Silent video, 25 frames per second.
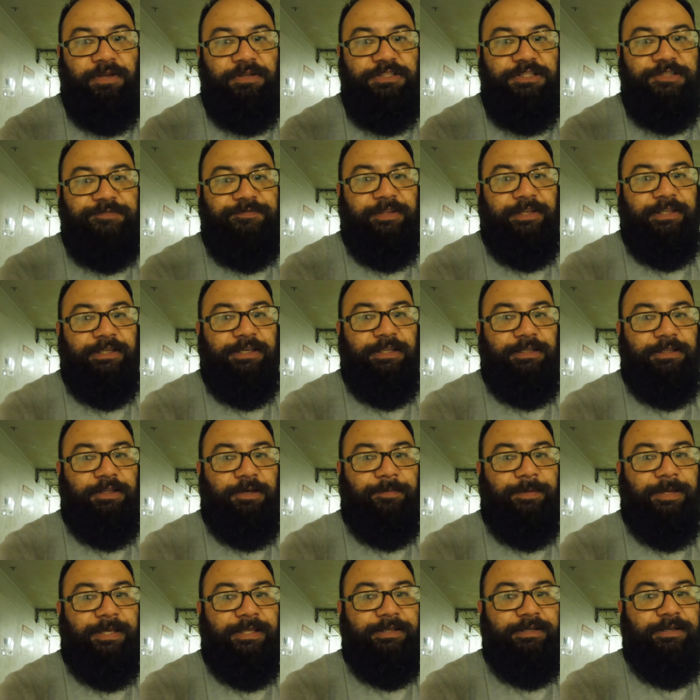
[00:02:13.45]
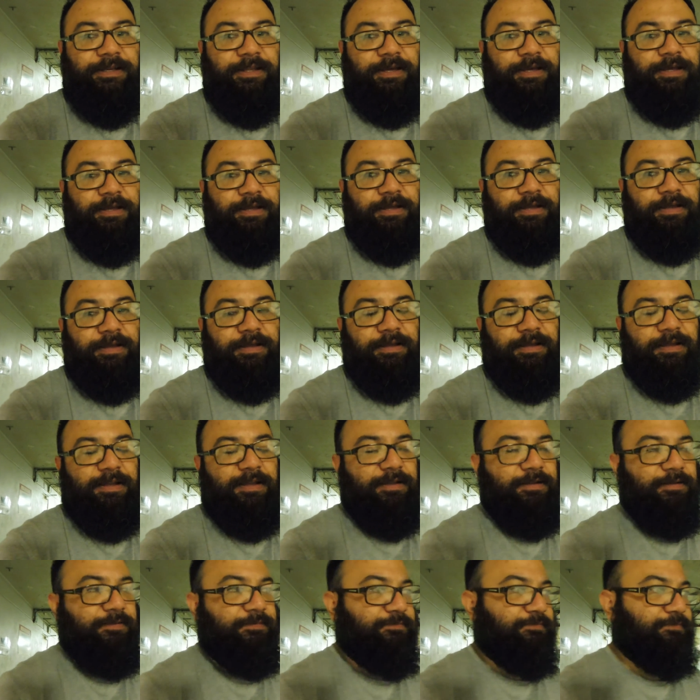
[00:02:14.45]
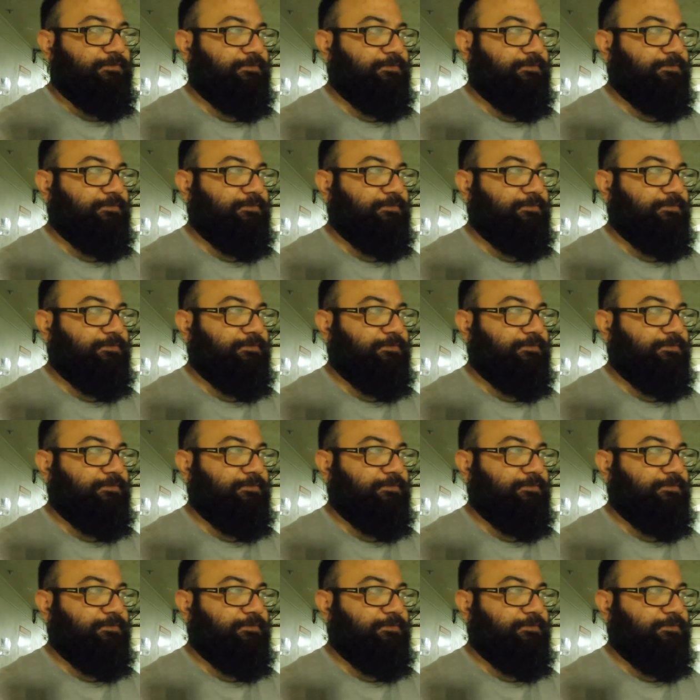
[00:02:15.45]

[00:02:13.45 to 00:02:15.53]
Just feeling a little bit uh,